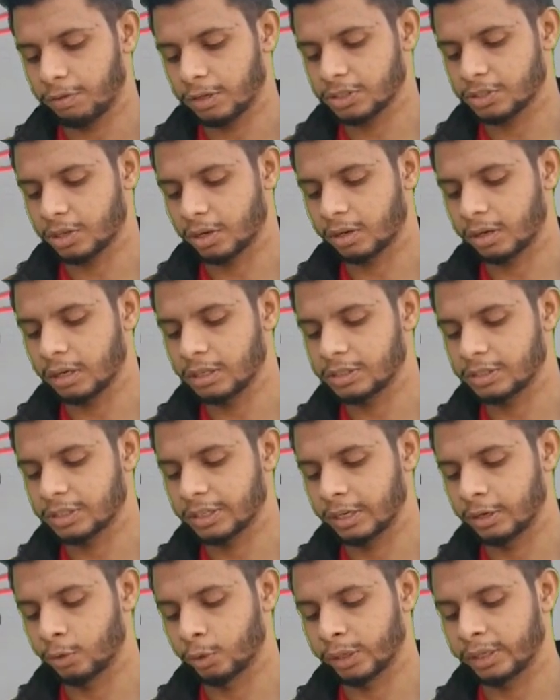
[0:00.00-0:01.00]
first circle is
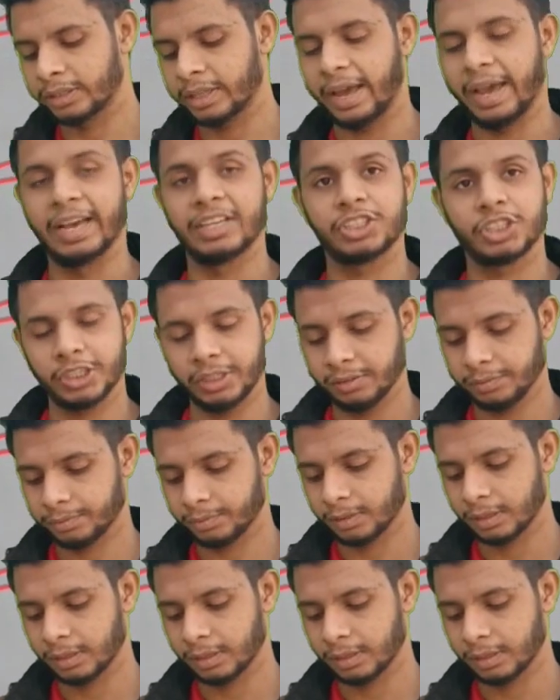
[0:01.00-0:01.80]
denoting the he